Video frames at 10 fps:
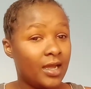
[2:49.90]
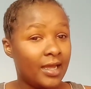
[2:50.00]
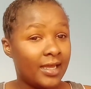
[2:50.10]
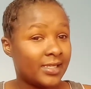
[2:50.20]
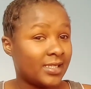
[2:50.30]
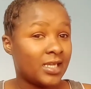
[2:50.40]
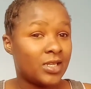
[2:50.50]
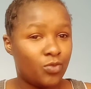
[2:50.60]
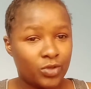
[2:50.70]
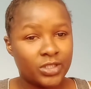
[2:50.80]

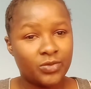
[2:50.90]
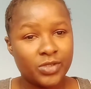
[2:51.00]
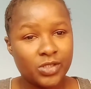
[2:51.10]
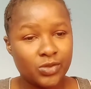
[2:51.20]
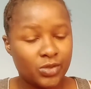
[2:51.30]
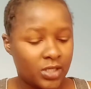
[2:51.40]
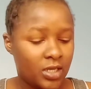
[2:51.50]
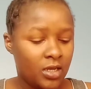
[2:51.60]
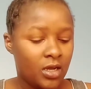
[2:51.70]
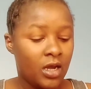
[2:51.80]
exactly what I was told.
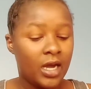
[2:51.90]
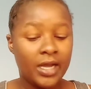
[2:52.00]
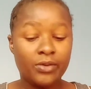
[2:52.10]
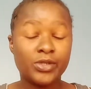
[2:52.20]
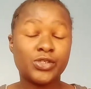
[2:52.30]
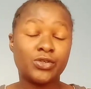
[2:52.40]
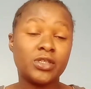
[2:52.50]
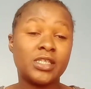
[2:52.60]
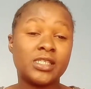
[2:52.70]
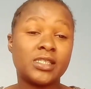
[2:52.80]
I was
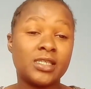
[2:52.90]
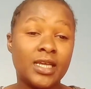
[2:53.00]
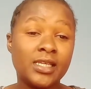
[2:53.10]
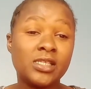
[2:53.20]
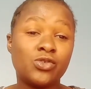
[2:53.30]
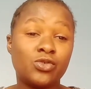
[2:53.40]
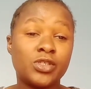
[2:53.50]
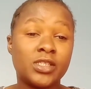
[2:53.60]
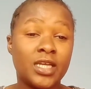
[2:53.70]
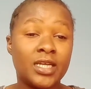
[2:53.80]
told it's nice to
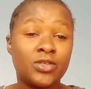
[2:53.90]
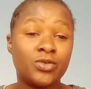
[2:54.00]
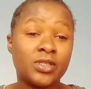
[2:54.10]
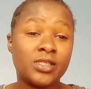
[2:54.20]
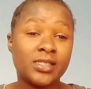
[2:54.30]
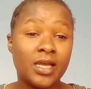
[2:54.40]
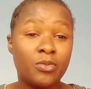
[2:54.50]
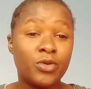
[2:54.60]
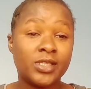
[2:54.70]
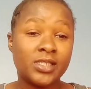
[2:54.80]
start with
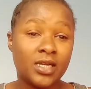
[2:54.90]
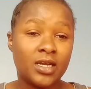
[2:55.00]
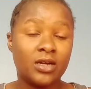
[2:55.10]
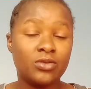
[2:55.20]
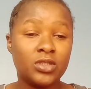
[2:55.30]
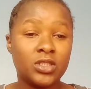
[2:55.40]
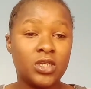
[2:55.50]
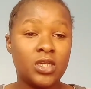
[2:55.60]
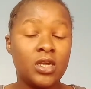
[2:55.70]
someone's account,